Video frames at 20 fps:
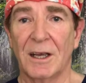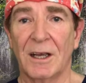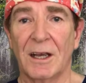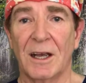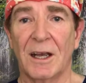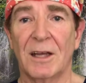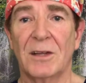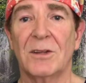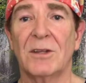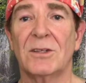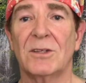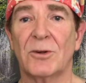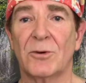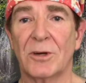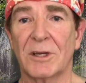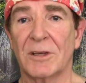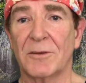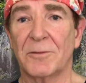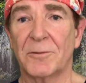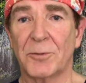and the
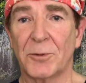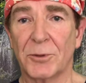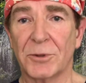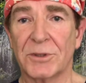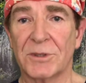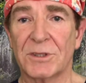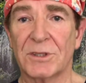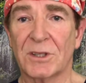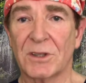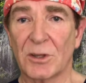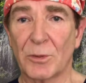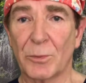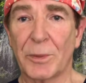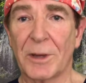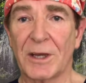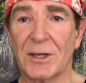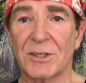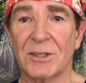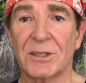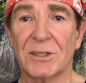degree of fullness that the
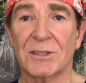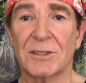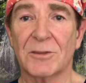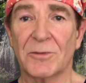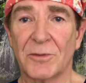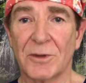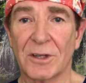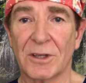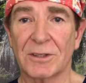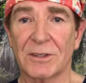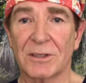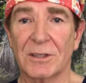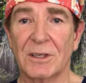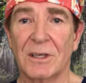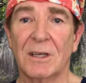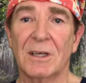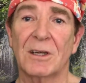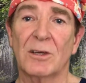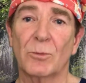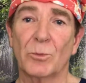patient has felt
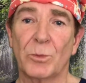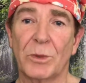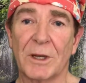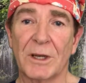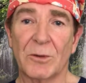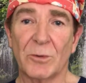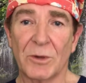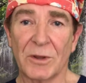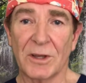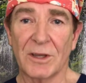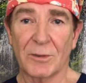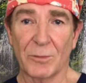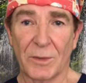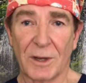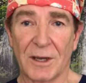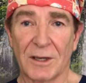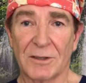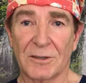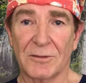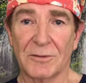compared with the
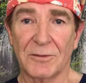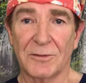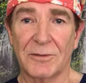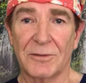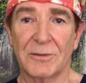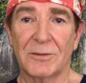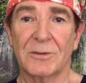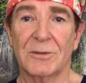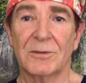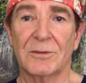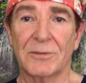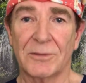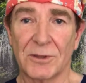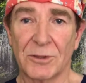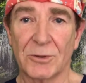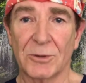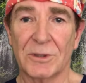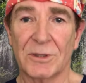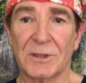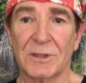amount of
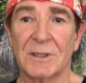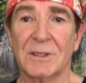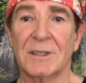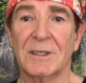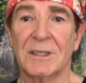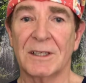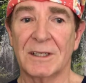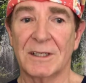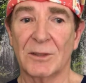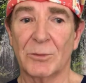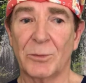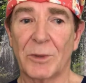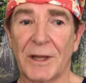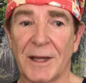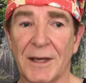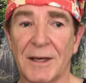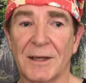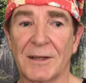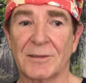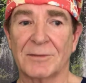fluid in the
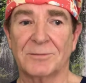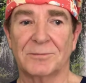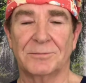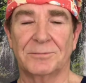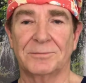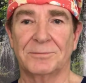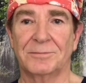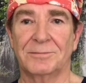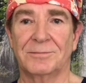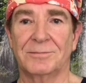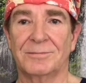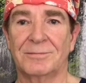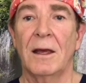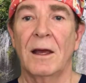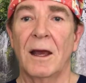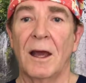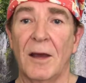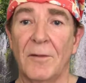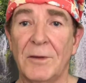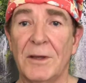bladder.
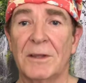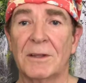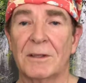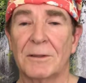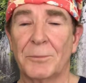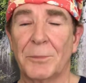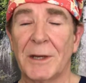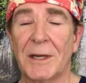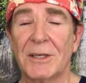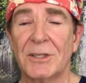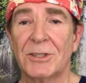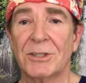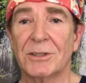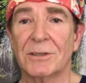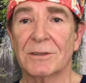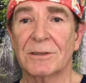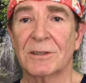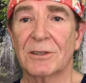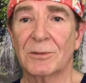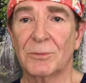Having the
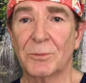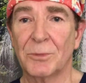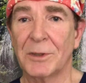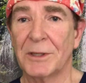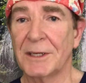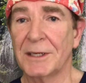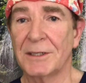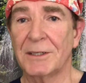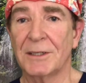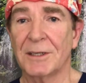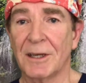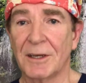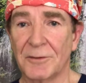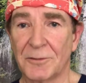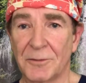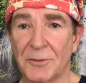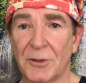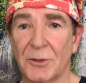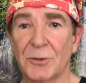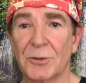patient complete a
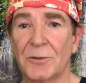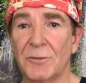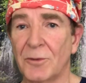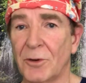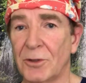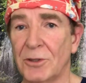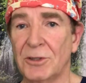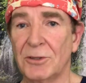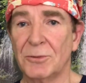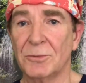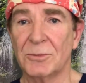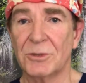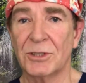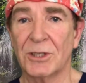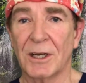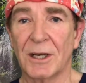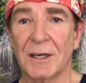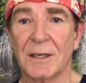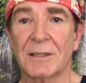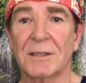fluid volume
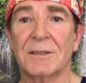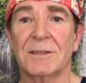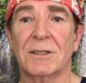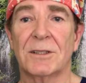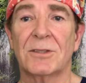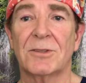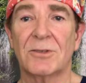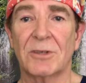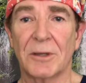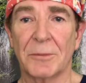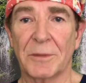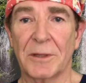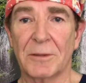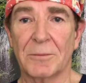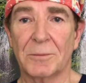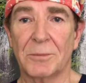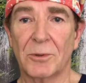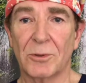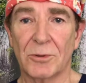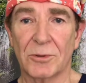chart is extremely
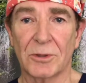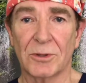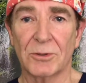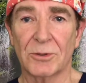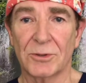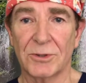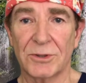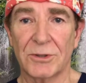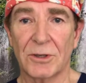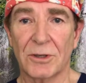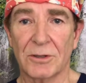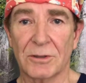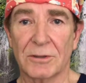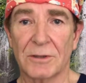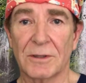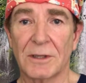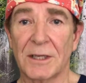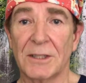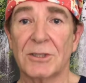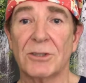important also.
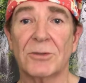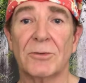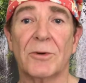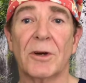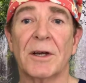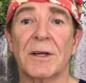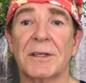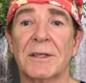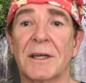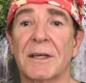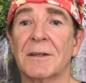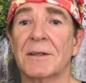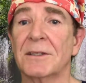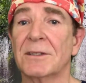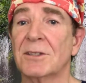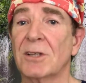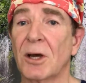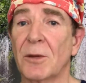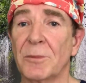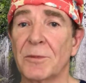They should write down the
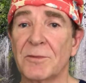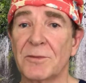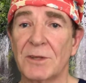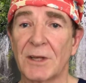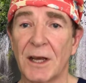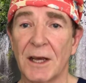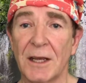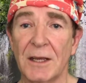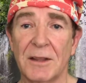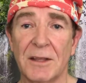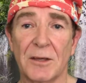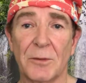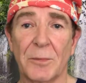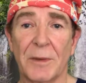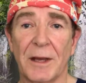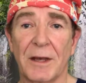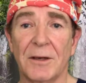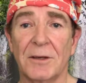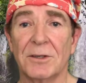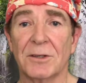time of day, the
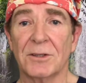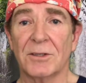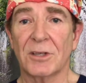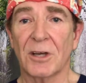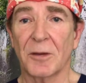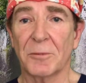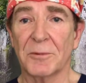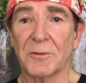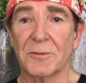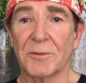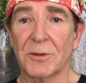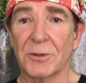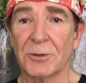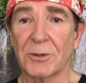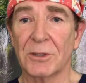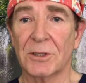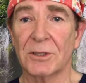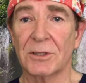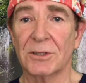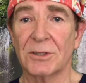amount and type of
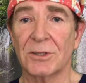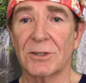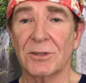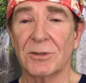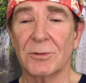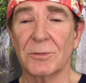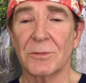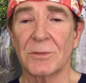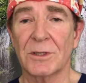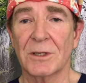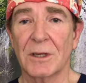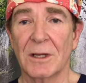fluid consumed,